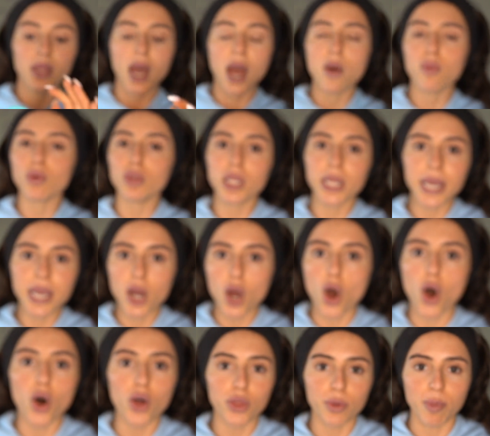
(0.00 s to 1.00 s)
I will link
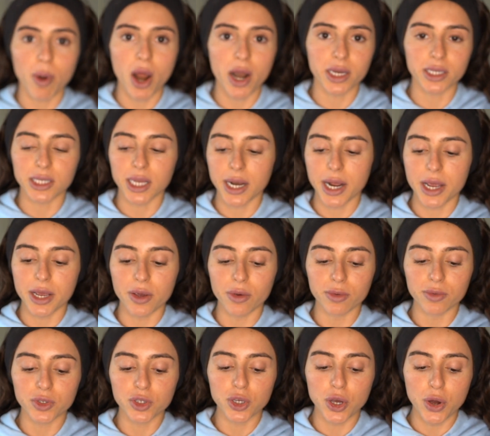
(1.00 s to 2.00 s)
all the products that I
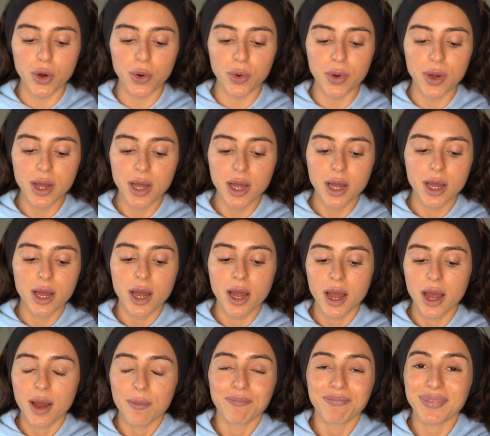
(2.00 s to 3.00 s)
use. So
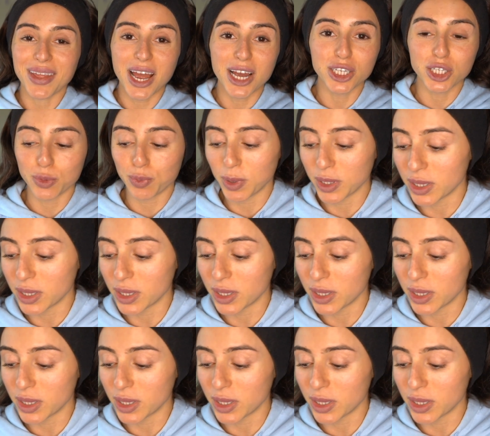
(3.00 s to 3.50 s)
I just